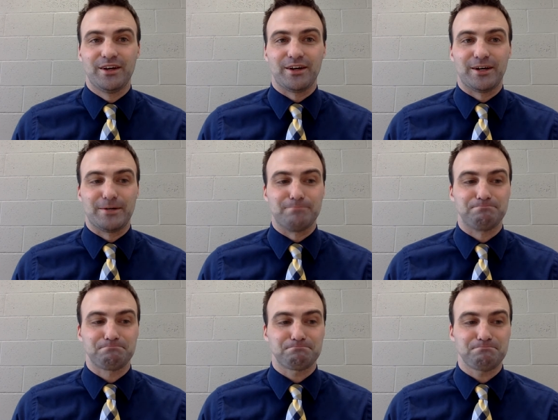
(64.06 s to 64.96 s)
um,
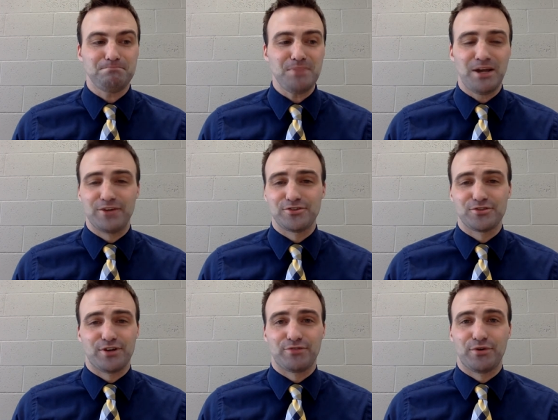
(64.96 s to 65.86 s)
I just
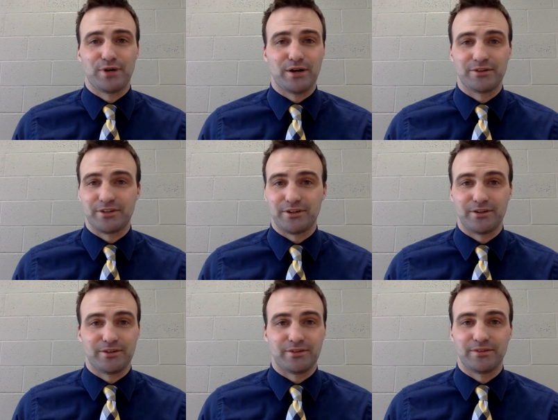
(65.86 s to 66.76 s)
love going out there
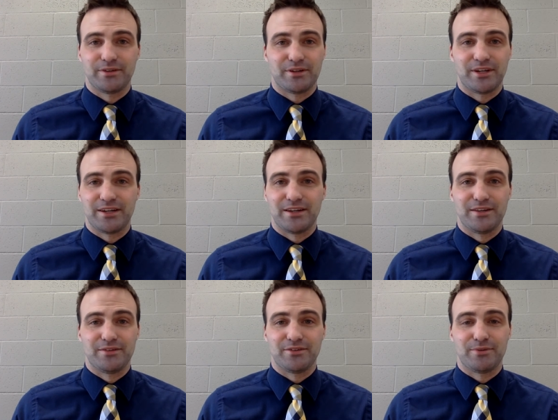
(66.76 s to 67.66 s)
and and get
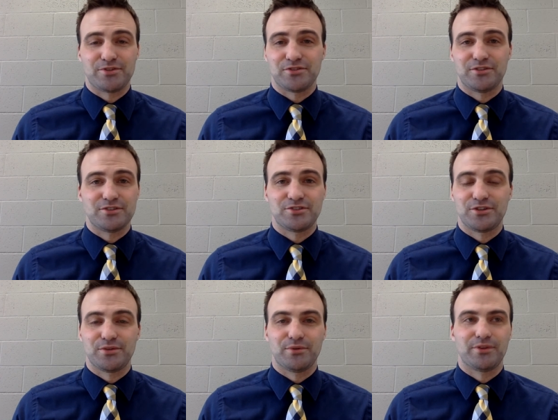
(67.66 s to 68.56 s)
and especially this
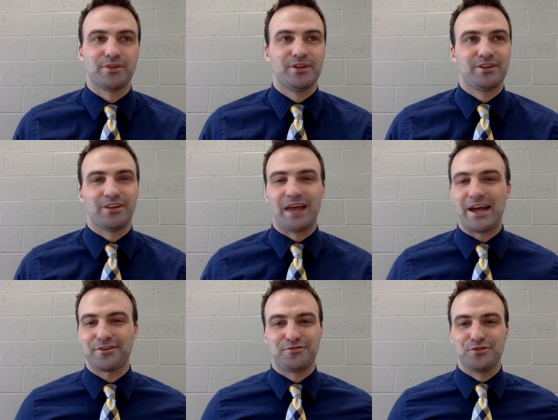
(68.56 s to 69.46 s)
year with the
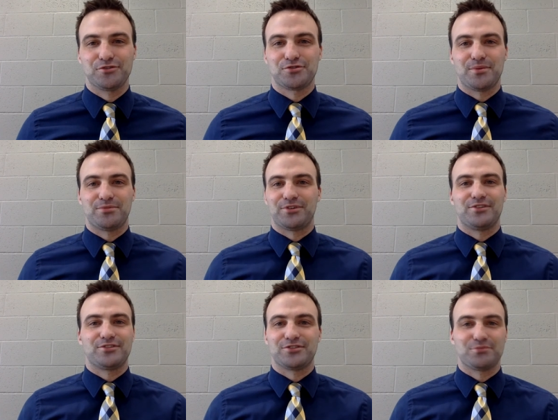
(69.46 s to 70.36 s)
lack of field trips,
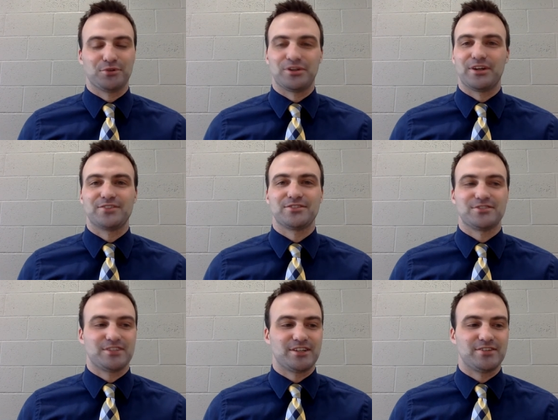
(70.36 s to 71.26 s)
it's just really nice to
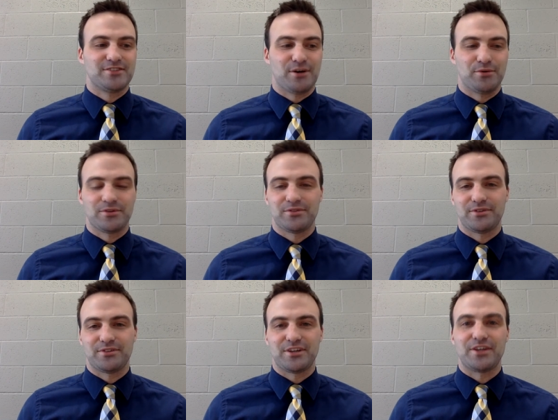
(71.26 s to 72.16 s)
see kids out
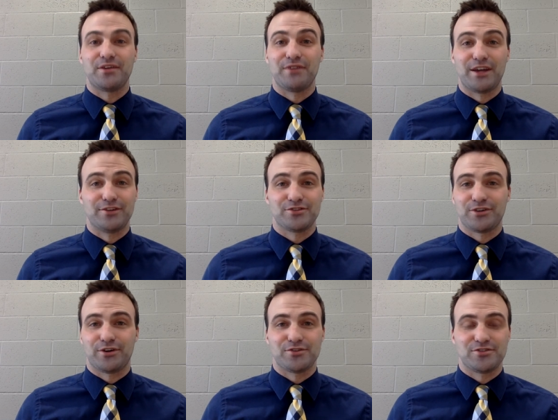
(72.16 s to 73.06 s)
uh, taking advantage of the
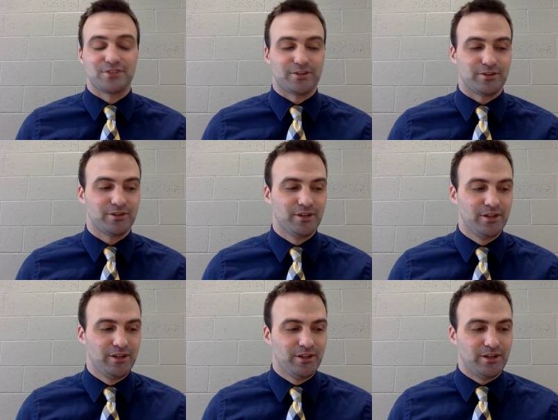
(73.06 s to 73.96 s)
Harchie Center.
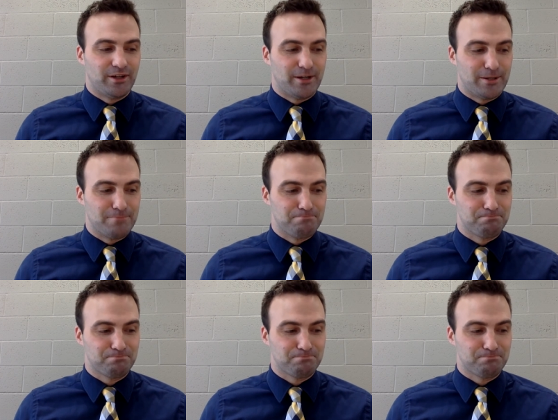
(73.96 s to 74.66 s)
Um,